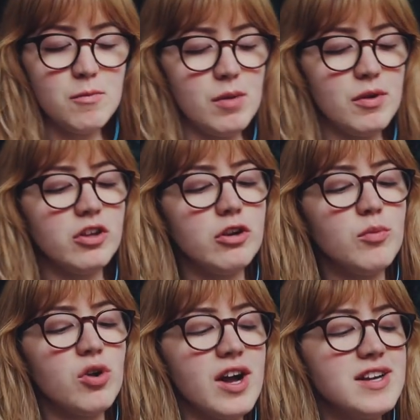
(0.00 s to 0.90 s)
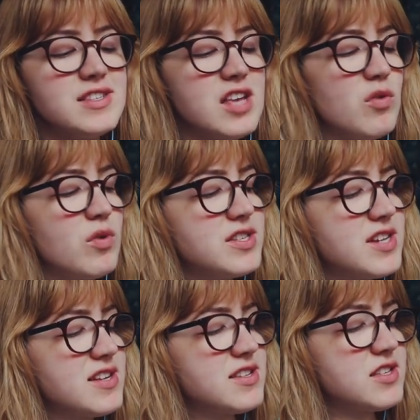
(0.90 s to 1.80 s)
Maybe a little more ice than was
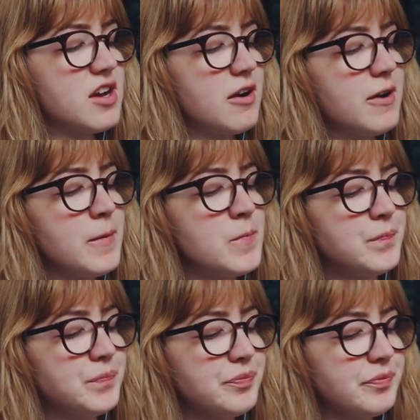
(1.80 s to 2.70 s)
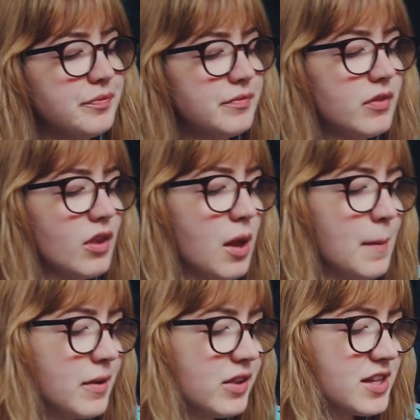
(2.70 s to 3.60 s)
necessary,
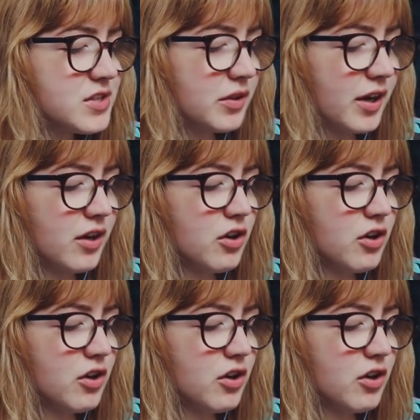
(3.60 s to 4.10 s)
but that's okay.